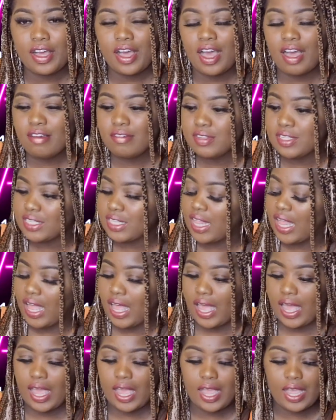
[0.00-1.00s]
I was
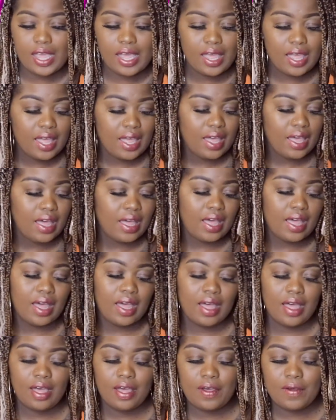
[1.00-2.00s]
like,
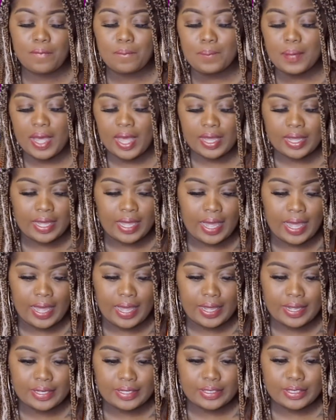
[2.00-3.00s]
oh my
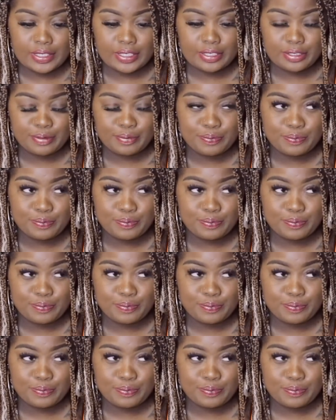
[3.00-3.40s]
gosh.